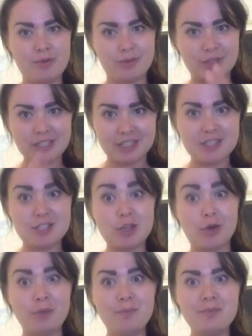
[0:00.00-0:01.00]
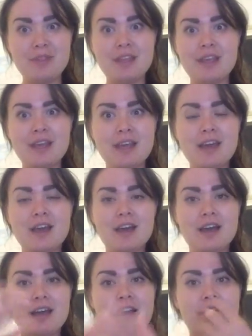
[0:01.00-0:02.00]
would consume,
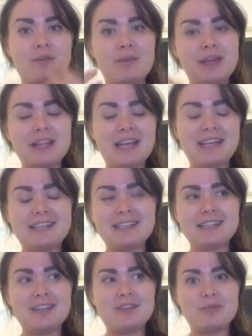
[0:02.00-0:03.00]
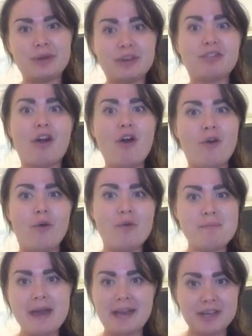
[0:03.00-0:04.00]
we grow, we
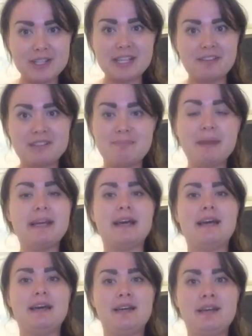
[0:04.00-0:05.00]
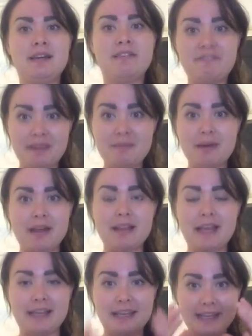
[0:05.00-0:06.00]
make ourselves bigger. Female,
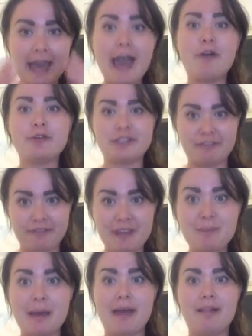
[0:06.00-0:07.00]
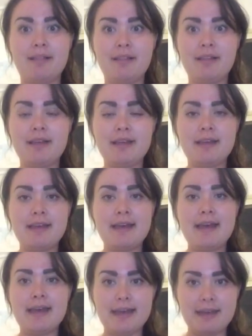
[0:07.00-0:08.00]
like, cow is a female,
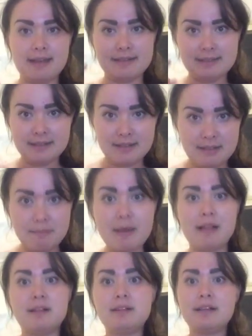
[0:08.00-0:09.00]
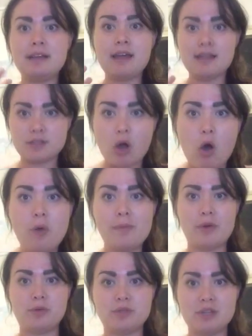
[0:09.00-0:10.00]
and the milk has
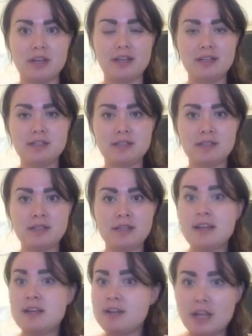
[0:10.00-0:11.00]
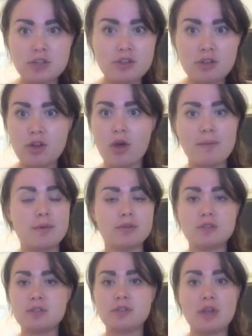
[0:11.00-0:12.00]
hormones in it, natural
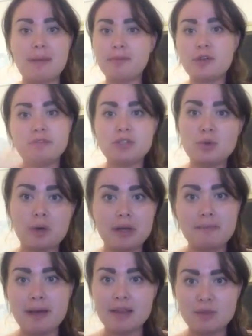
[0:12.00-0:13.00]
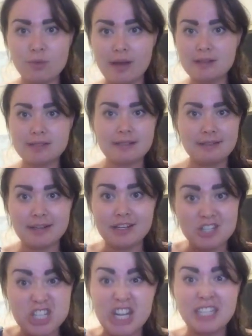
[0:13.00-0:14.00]
hormones. I'm not even talking about the ones that are
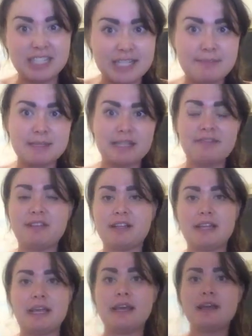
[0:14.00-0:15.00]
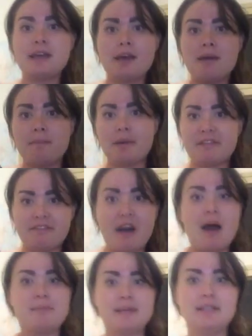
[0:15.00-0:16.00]
injected specifically by
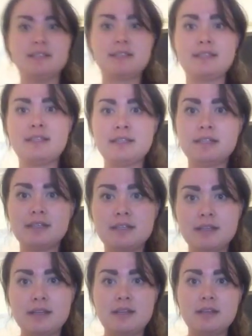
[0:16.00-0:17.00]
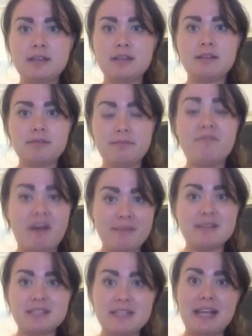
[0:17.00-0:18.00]
farmers.
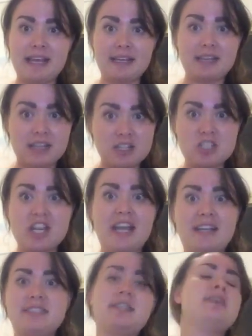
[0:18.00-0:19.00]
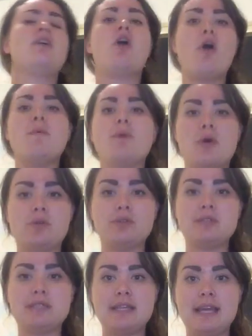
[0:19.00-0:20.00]
Farmers, like, inject
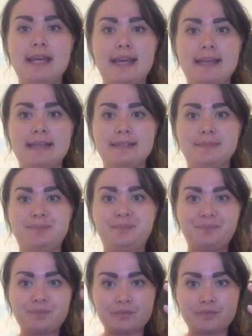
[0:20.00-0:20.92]
hormones in